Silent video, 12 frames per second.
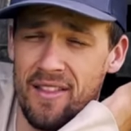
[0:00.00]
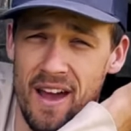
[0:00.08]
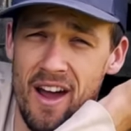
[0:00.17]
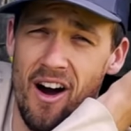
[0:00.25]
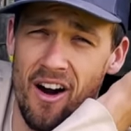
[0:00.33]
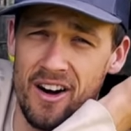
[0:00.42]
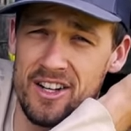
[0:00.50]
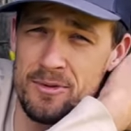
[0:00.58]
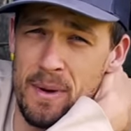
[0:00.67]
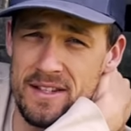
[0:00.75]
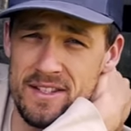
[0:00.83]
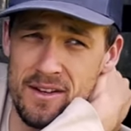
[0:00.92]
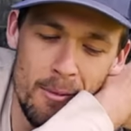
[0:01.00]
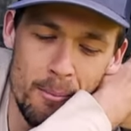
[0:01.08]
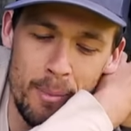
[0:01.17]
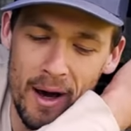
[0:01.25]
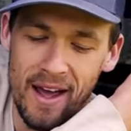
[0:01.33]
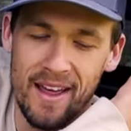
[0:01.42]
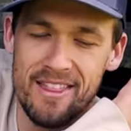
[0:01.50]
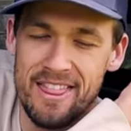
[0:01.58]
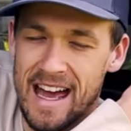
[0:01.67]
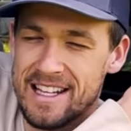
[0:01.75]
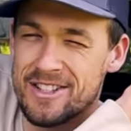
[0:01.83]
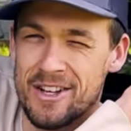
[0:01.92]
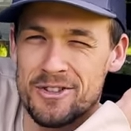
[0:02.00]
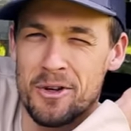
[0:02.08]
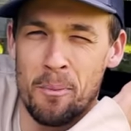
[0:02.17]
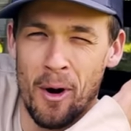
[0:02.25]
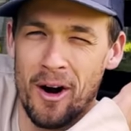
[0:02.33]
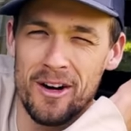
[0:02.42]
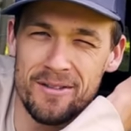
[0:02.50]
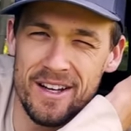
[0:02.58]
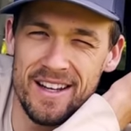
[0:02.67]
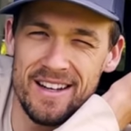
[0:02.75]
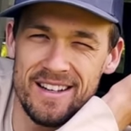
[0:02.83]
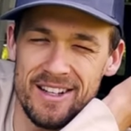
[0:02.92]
They are expensive. But that's also part of it.